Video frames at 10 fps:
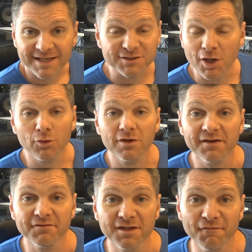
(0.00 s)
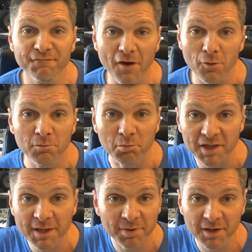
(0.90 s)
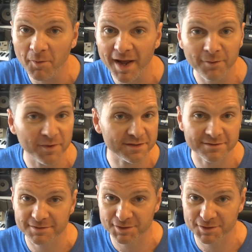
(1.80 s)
It's no good having your phone bleeping away with